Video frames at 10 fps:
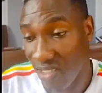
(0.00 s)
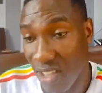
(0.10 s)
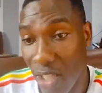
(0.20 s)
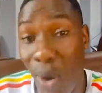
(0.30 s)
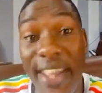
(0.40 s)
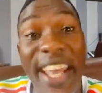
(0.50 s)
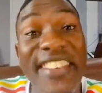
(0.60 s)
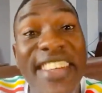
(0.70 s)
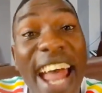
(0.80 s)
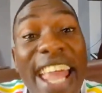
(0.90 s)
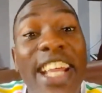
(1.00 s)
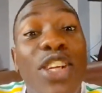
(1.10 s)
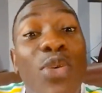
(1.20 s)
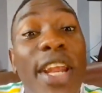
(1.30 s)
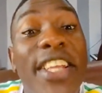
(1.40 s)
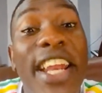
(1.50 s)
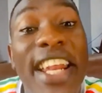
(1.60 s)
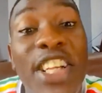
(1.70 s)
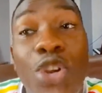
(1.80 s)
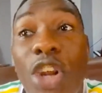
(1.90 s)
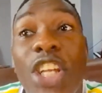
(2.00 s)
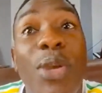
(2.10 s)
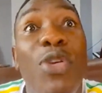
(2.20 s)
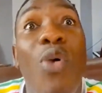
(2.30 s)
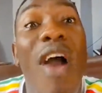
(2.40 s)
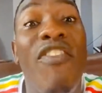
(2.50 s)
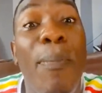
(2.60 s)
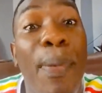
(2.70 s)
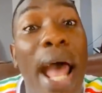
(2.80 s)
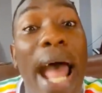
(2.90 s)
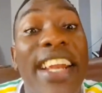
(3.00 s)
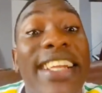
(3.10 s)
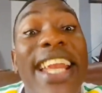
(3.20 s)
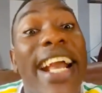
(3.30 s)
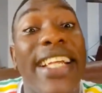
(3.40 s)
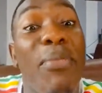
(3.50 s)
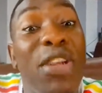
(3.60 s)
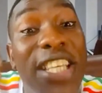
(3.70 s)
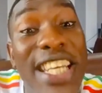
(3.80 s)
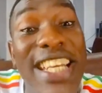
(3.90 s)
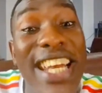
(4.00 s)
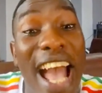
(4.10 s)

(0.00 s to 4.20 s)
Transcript: You are just trying it to the generation. You have a plan. Nenga temujina.